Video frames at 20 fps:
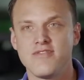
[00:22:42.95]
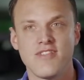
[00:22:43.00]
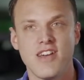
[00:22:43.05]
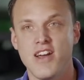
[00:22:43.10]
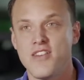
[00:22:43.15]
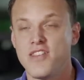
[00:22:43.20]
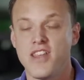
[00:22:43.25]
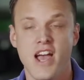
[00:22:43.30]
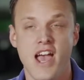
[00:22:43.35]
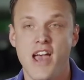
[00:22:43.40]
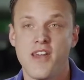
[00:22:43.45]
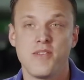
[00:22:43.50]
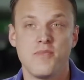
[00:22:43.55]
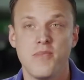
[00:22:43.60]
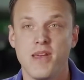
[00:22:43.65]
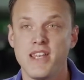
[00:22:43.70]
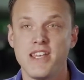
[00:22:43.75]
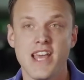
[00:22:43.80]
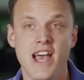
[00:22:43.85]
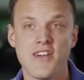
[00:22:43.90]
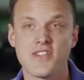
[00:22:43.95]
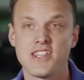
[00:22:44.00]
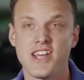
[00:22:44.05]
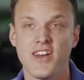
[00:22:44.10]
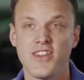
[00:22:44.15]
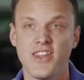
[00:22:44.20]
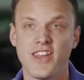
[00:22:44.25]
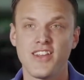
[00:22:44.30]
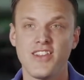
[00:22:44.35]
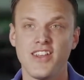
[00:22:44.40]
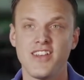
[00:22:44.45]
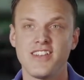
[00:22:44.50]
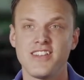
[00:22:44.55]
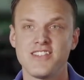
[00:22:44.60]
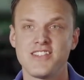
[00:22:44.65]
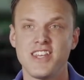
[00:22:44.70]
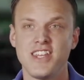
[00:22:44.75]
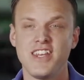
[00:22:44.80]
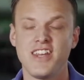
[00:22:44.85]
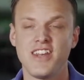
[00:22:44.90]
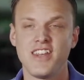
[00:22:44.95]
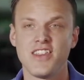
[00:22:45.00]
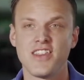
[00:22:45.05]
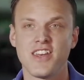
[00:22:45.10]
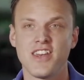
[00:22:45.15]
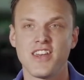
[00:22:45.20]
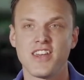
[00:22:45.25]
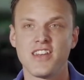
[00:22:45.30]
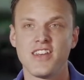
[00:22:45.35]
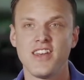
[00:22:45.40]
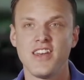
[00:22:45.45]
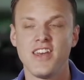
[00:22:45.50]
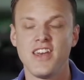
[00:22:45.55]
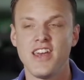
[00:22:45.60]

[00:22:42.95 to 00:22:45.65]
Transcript: I hadn't been downtown Lakeland and seen anything,